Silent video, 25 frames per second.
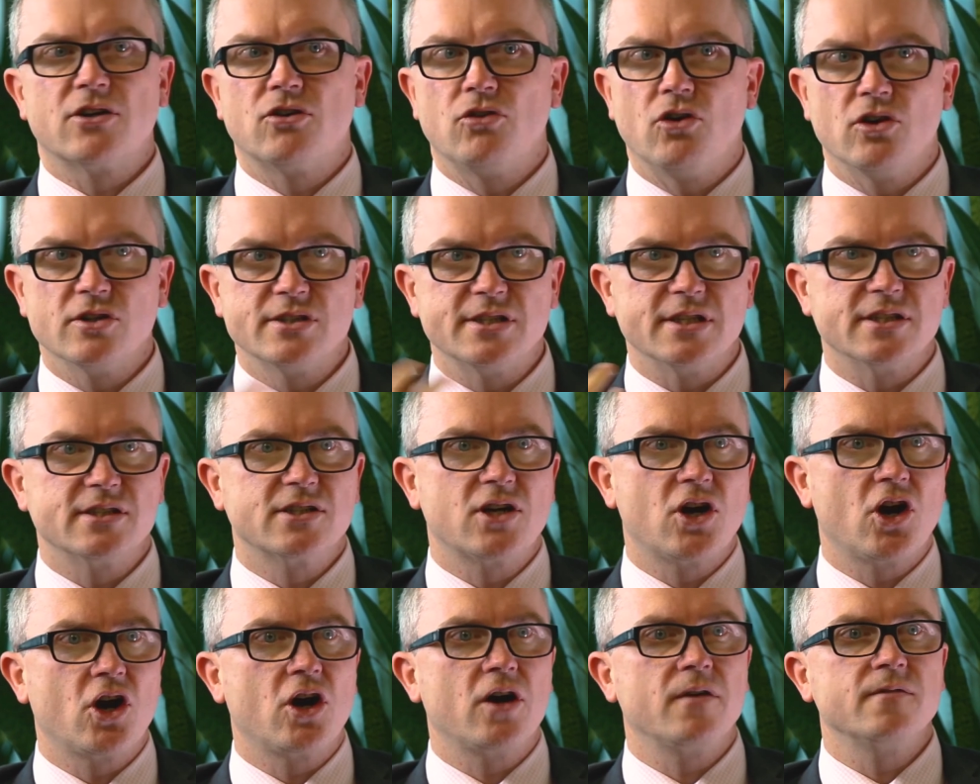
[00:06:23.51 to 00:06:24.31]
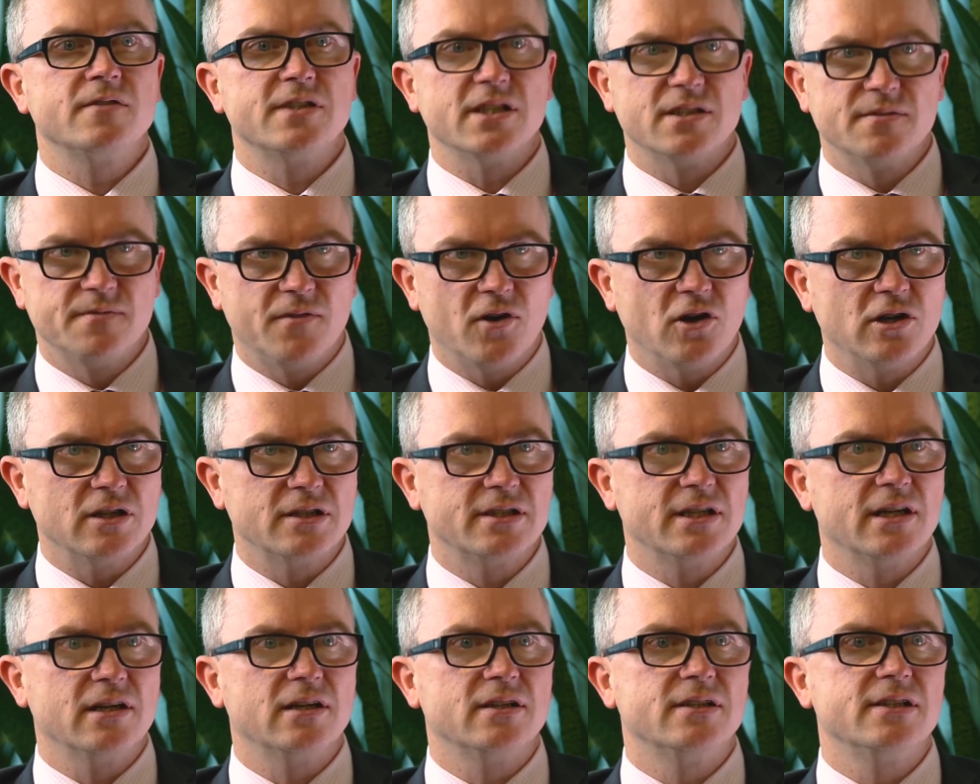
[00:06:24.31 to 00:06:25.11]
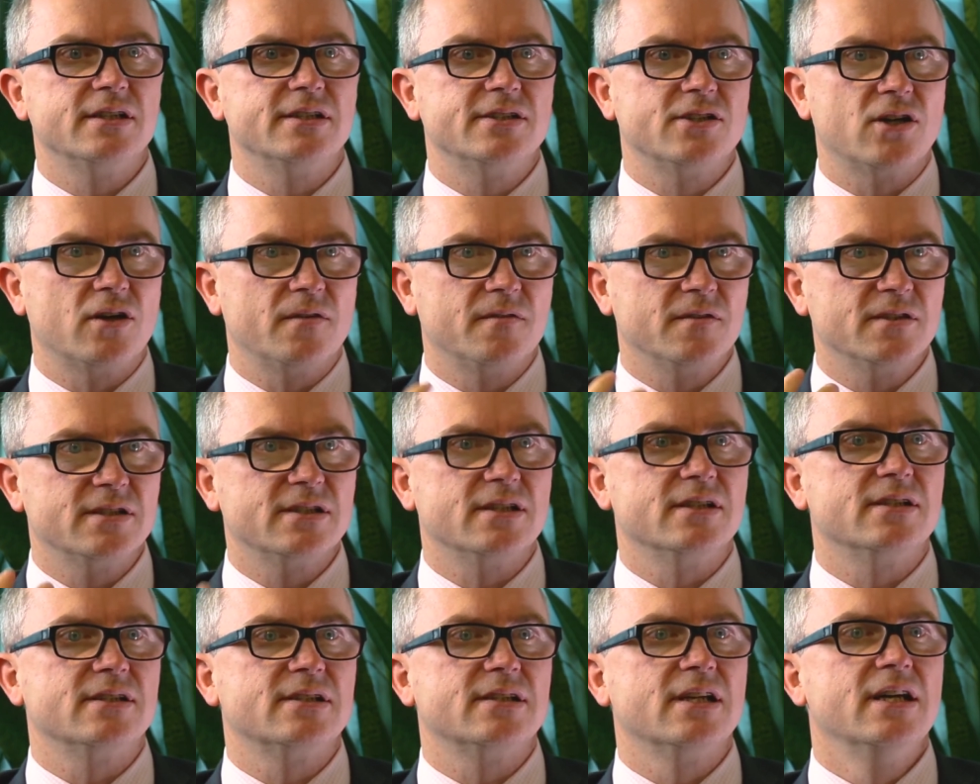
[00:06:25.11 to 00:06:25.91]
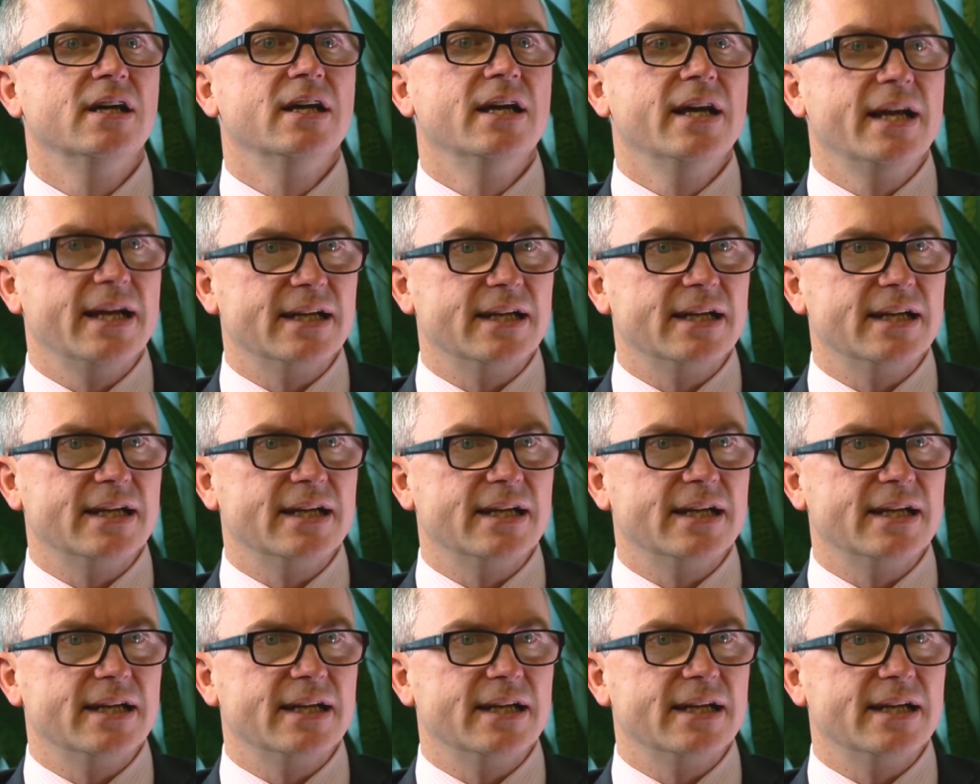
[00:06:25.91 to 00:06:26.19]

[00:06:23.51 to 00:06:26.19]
across its curves, its volatility surfaces,